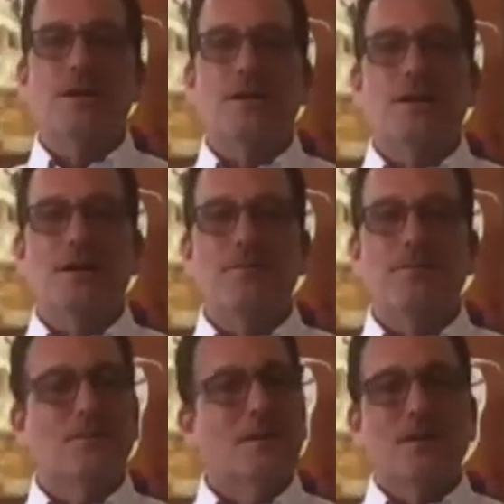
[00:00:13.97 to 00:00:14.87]
Um,
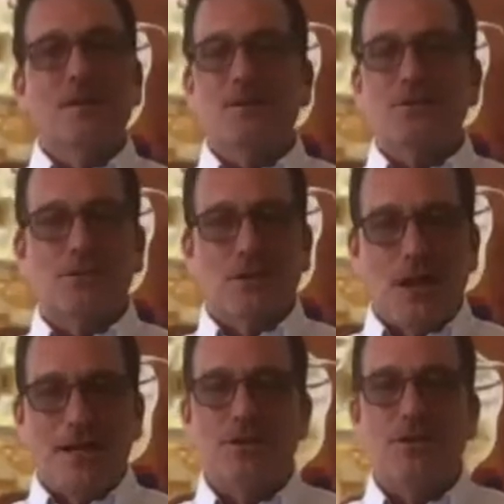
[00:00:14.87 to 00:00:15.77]
there's just a
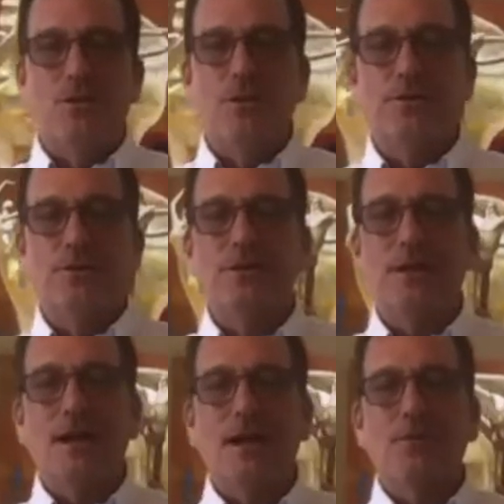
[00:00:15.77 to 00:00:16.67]
lot to go over
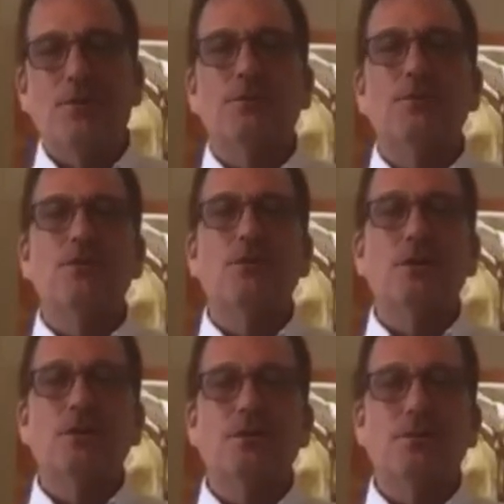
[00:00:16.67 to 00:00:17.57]
today, and we're going to be
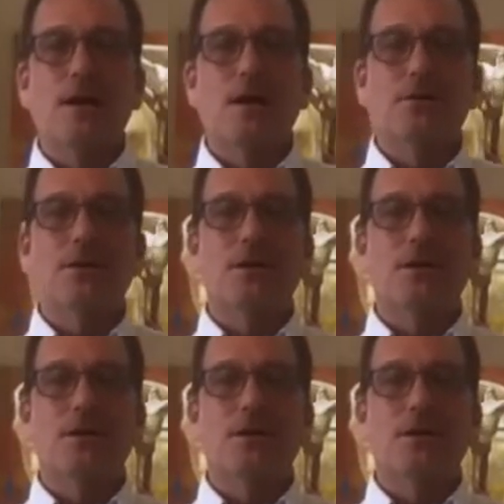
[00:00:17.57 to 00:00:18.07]
talking about